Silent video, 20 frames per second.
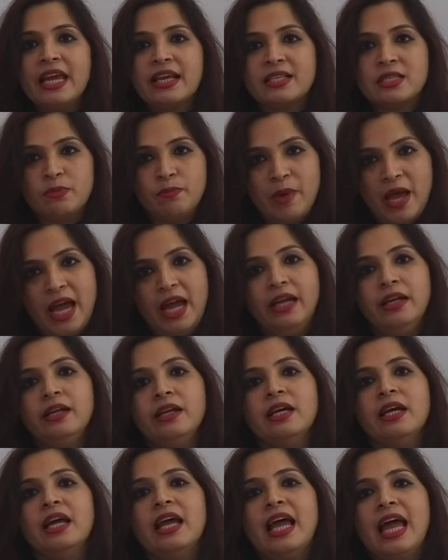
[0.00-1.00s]
expand
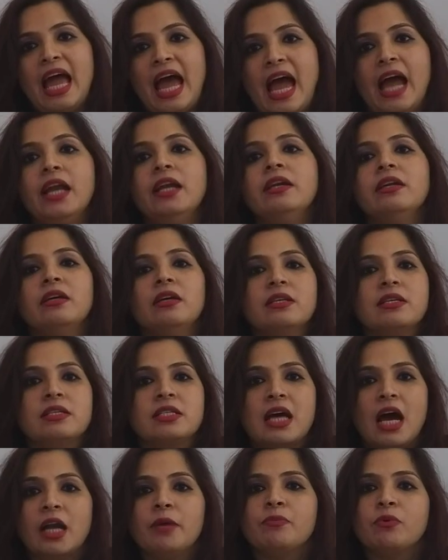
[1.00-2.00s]
and
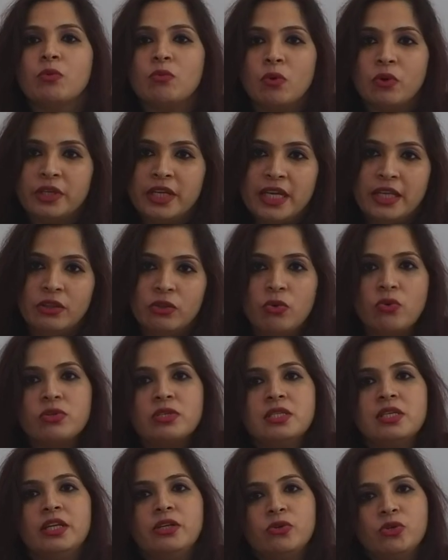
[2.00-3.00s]
start promoting
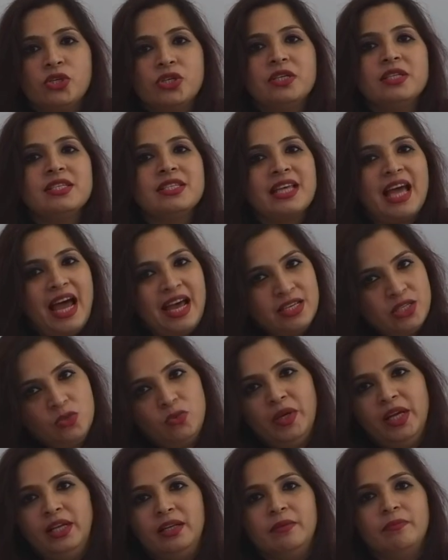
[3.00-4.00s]
those solutions as
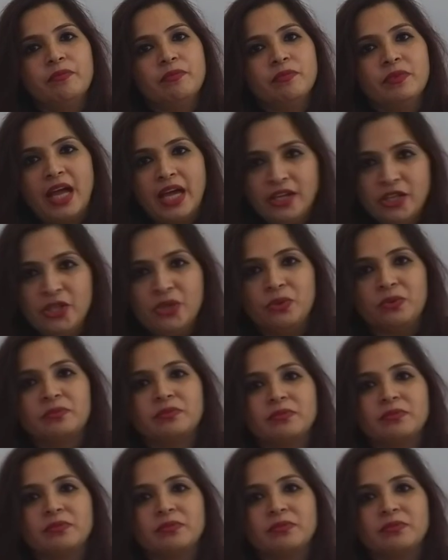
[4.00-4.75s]
well. Thank you.